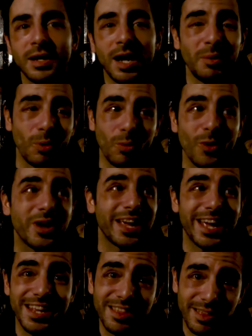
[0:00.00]
I'm not walking
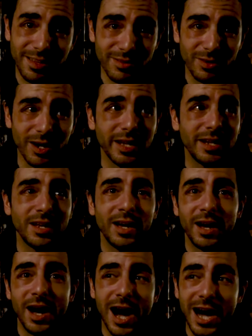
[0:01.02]
anything, all right?
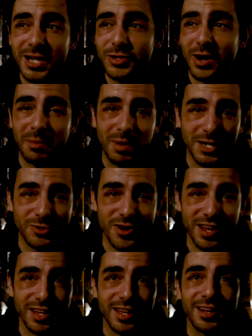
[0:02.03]
I drank my
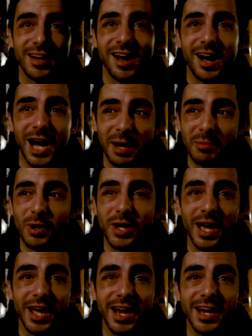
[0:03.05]
drink. I'm
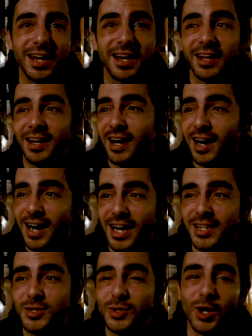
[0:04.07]
okay.
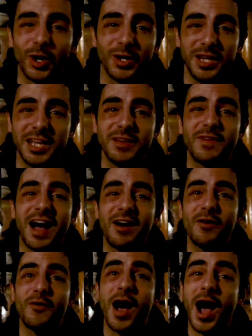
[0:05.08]
I do not leave. You're
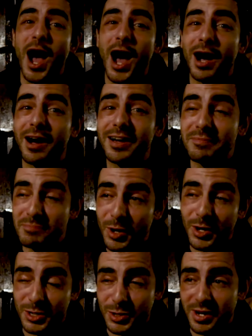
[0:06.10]
not a traitor. I am
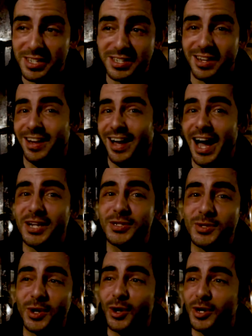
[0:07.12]
not a traitor. I
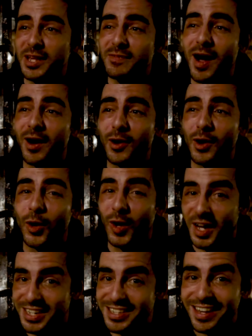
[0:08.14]
do not leave alcohol
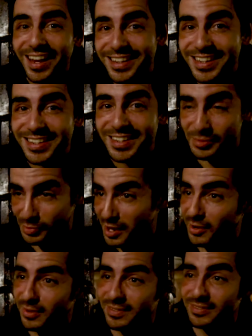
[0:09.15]
unattended as
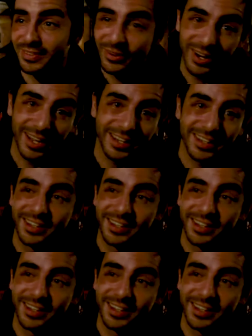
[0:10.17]
well, all right?